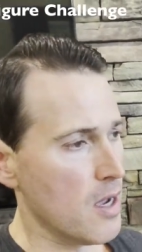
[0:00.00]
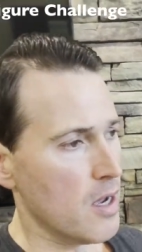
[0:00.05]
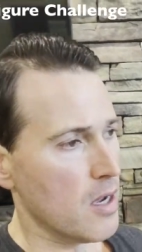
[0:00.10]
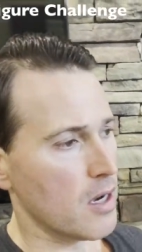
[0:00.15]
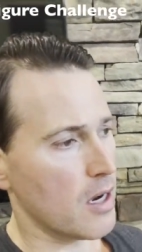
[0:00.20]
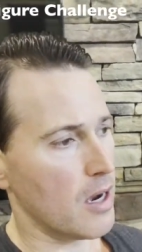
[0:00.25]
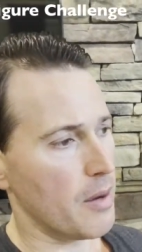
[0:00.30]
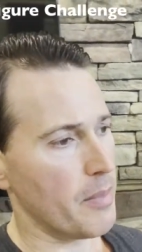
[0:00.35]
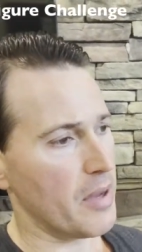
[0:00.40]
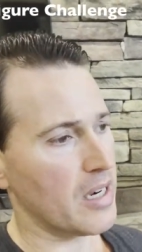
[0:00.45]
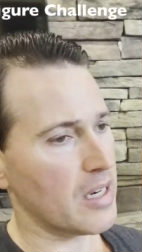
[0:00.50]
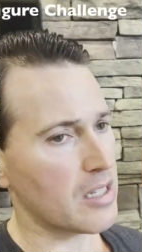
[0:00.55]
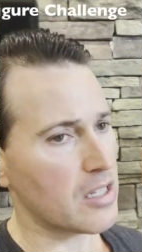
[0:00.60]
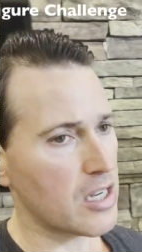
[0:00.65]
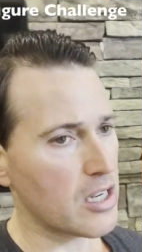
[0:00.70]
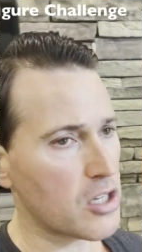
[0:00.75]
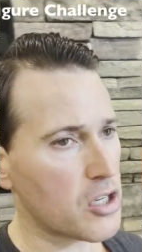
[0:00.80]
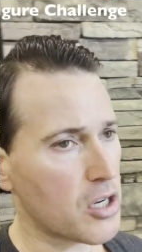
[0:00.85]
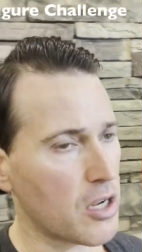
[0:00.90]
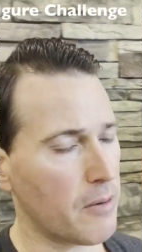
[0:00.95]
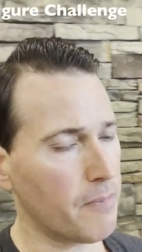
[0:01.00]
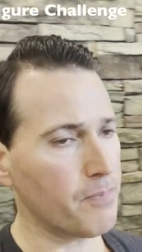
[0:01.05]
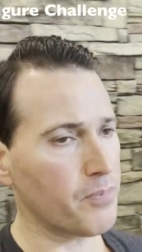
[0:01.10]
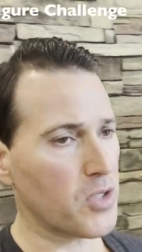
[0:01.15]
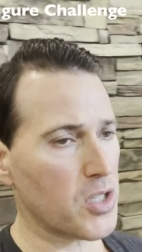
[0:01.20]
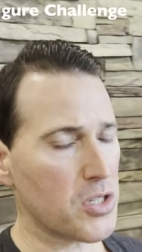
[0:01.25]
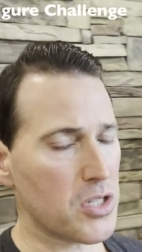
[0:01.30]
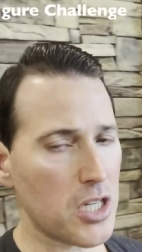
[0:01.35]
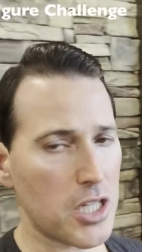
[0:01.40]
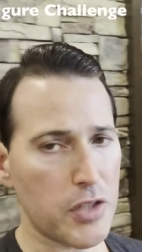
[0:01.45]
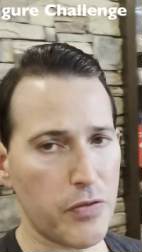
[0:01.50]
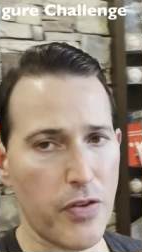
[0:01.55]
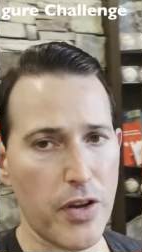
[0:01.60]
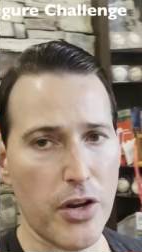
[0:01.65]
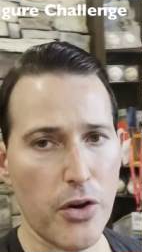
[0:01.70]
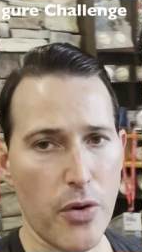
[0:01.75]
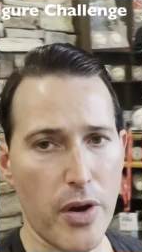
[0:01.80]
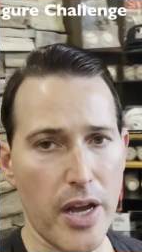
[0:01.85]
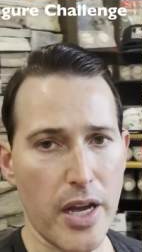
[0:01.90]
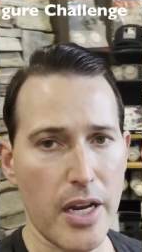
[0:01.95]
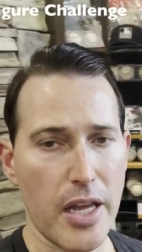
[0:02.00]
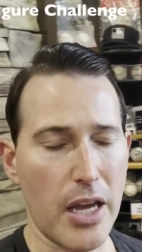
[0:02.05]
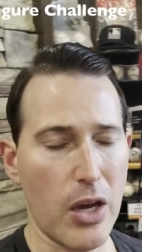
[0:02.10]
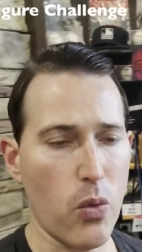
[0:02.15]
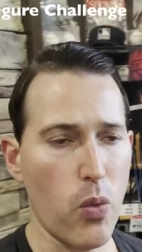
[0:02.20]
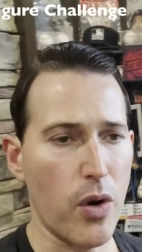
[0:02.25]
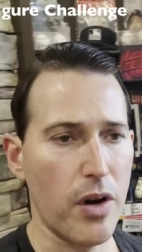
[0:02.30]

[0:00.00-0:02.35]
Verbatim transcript: In addition, the six-figure headache,